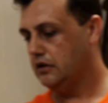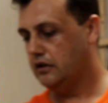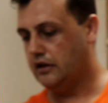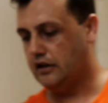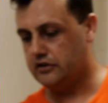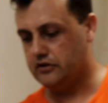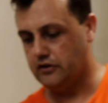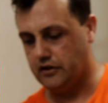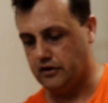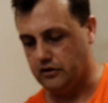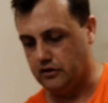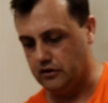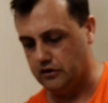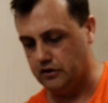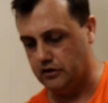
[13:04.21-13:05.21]
That's looking
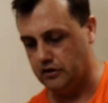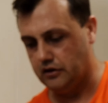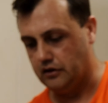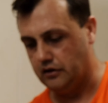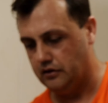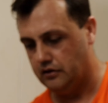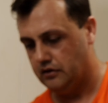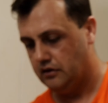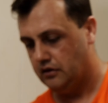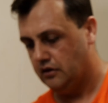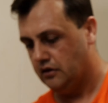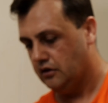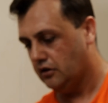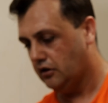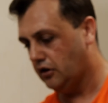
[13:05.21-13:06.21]
good.
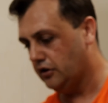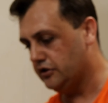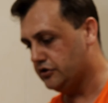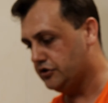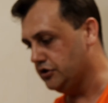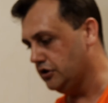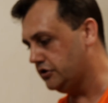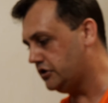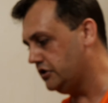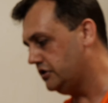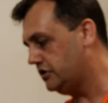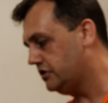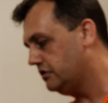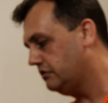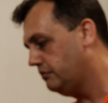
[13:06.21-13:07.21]
All these
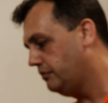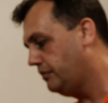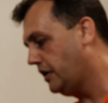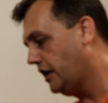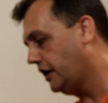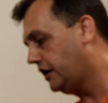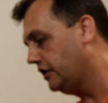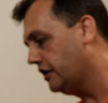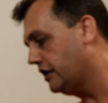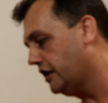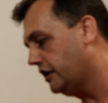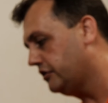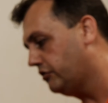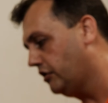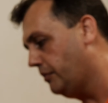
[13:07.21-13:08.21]
juices back into
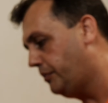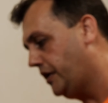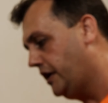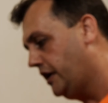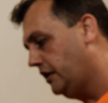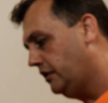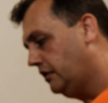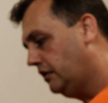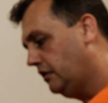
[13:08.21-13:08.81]
that drip pan.